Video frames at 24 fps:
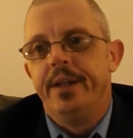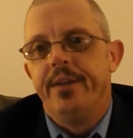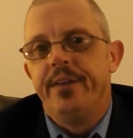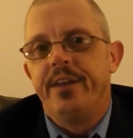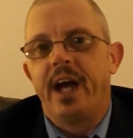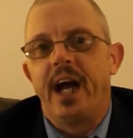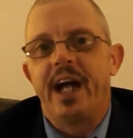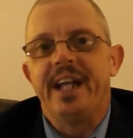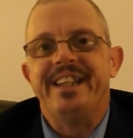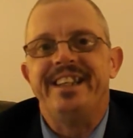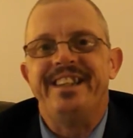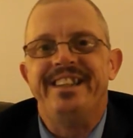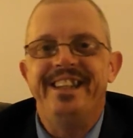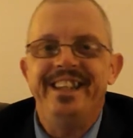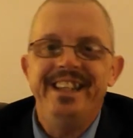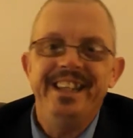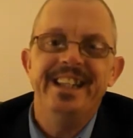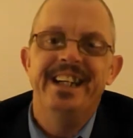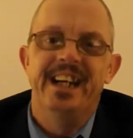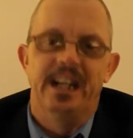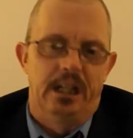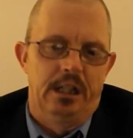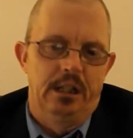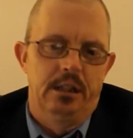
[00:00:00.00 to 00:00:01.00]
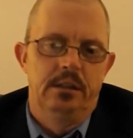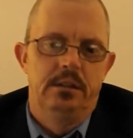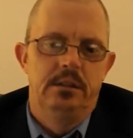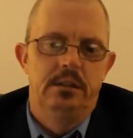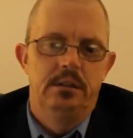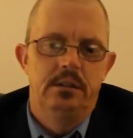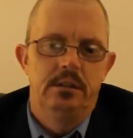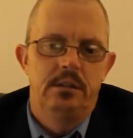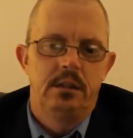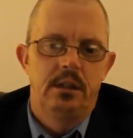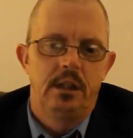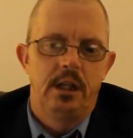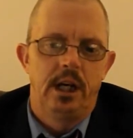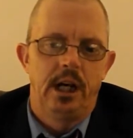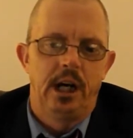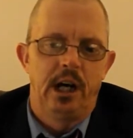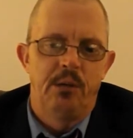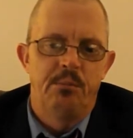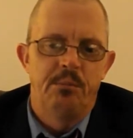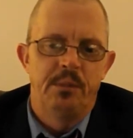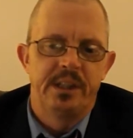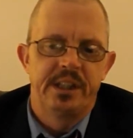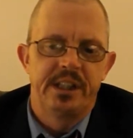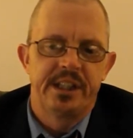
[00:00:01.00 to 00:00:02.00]
The idea,
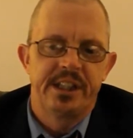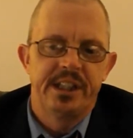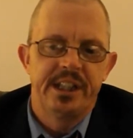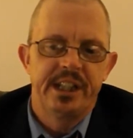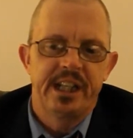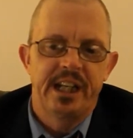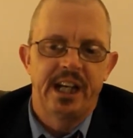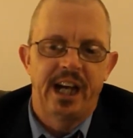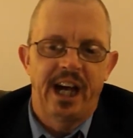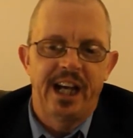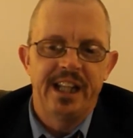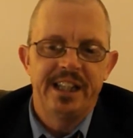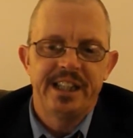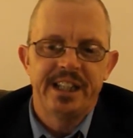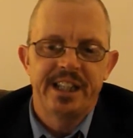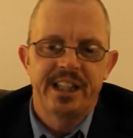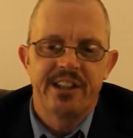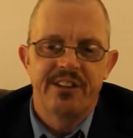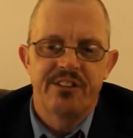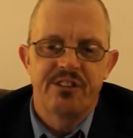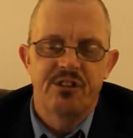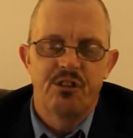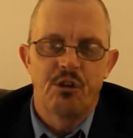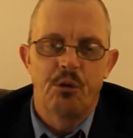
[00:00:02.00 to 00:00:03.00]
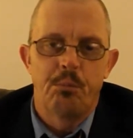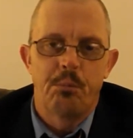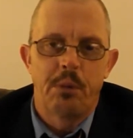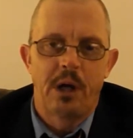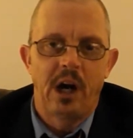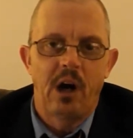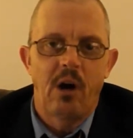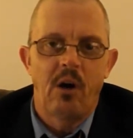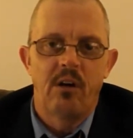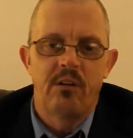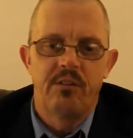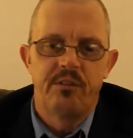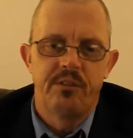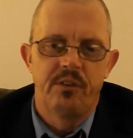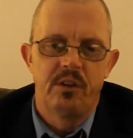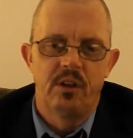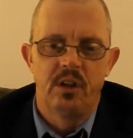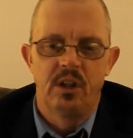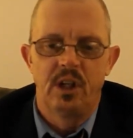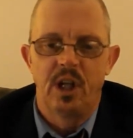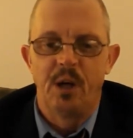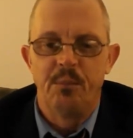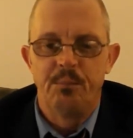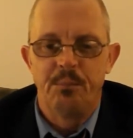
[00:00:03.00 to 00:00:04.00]
and the thing that I think is so
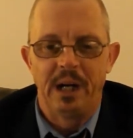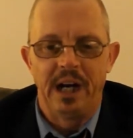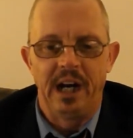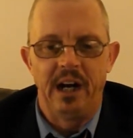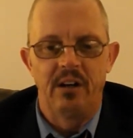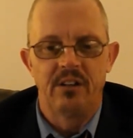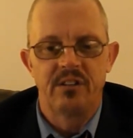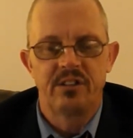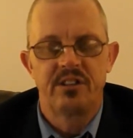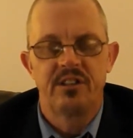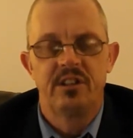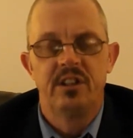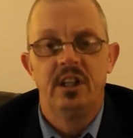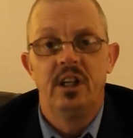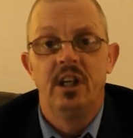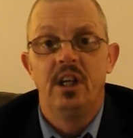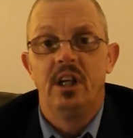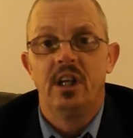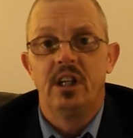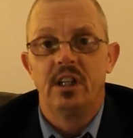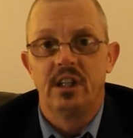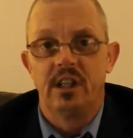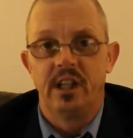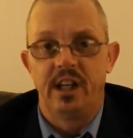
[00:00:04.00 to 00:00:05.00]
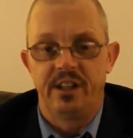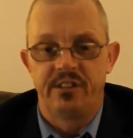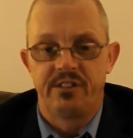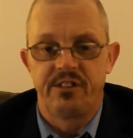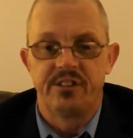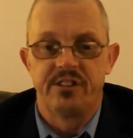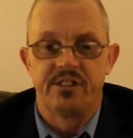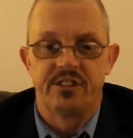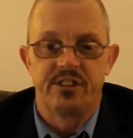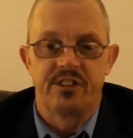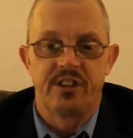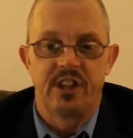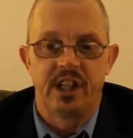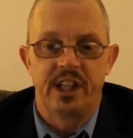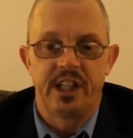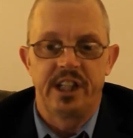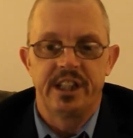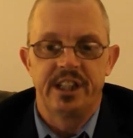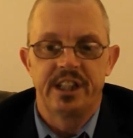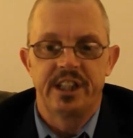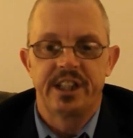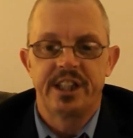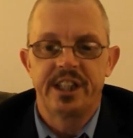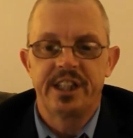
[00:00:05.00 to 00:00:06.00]
powerful about lesson study,
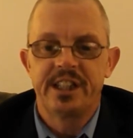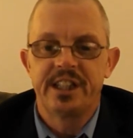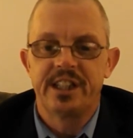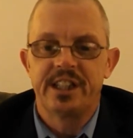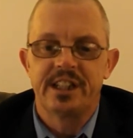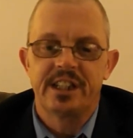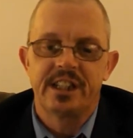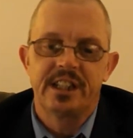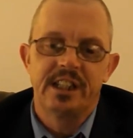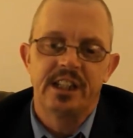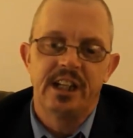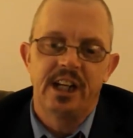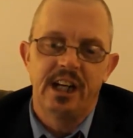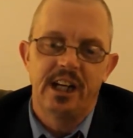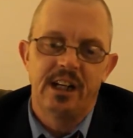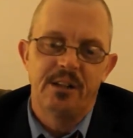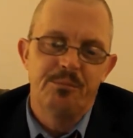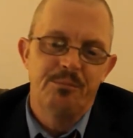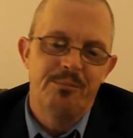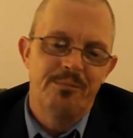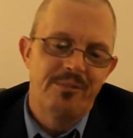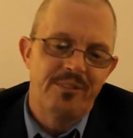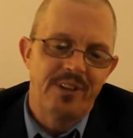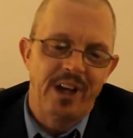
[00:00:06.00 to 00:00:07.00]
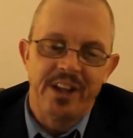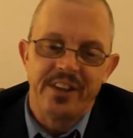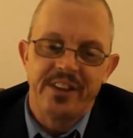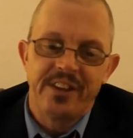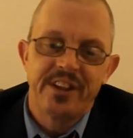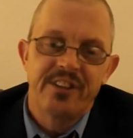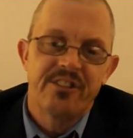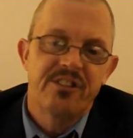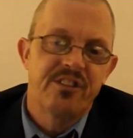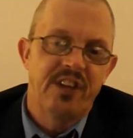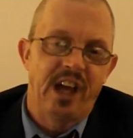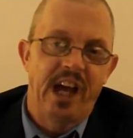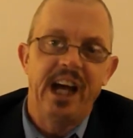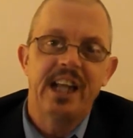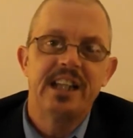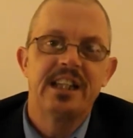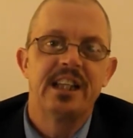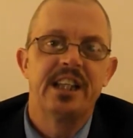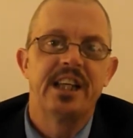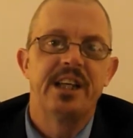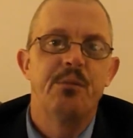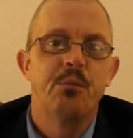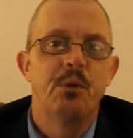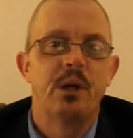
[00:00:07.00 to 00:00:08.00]
and the thing that I think
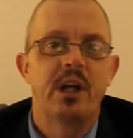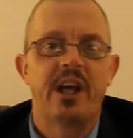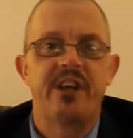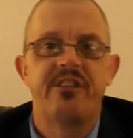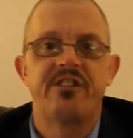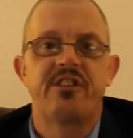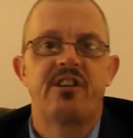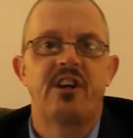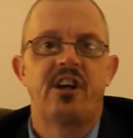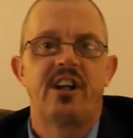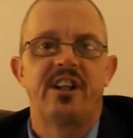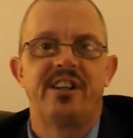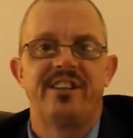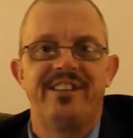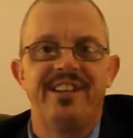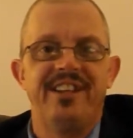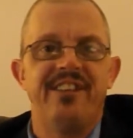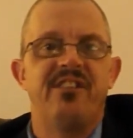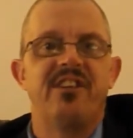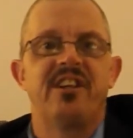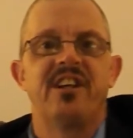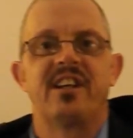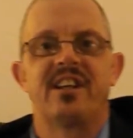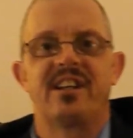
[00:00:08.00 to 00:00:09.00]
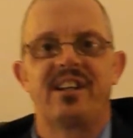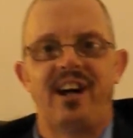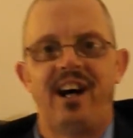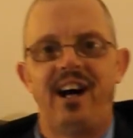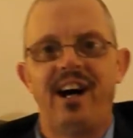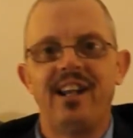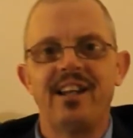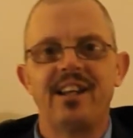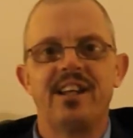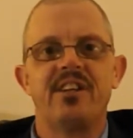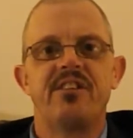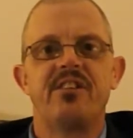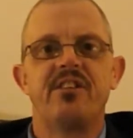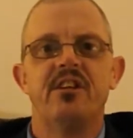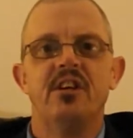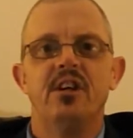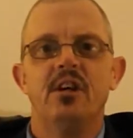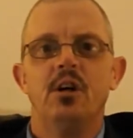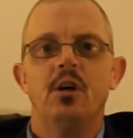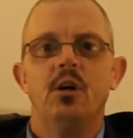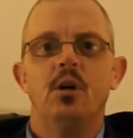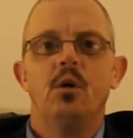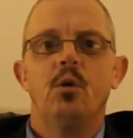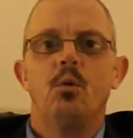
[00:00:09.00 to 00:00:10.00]
sadly when I started teaching in college
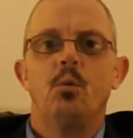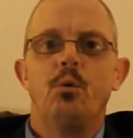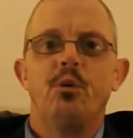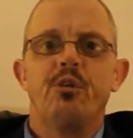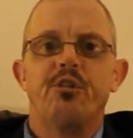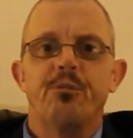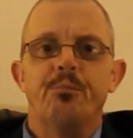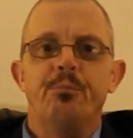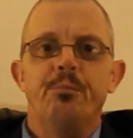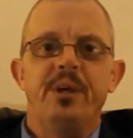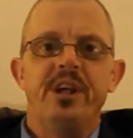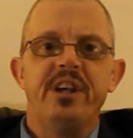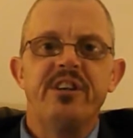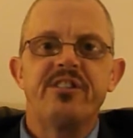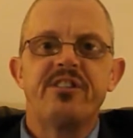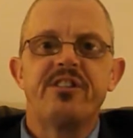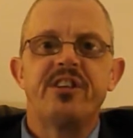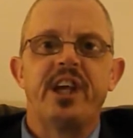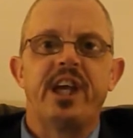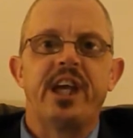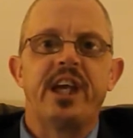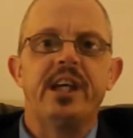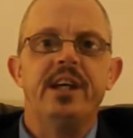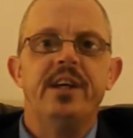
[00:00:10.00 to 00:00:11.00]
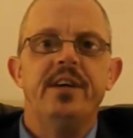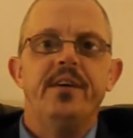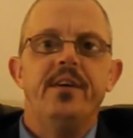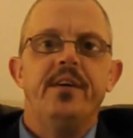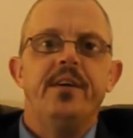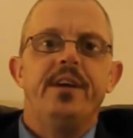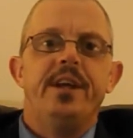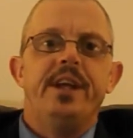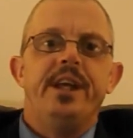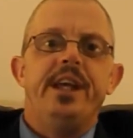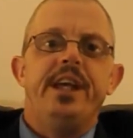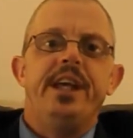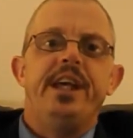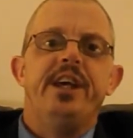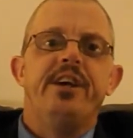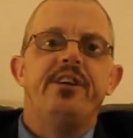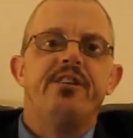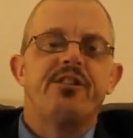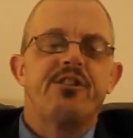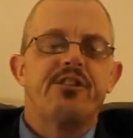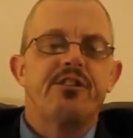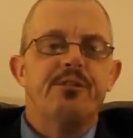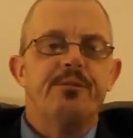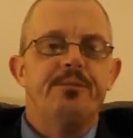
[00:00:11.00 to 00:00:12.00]
was missing,
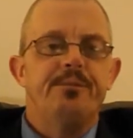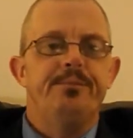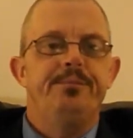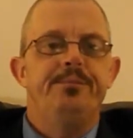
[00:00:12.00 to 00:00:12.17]
is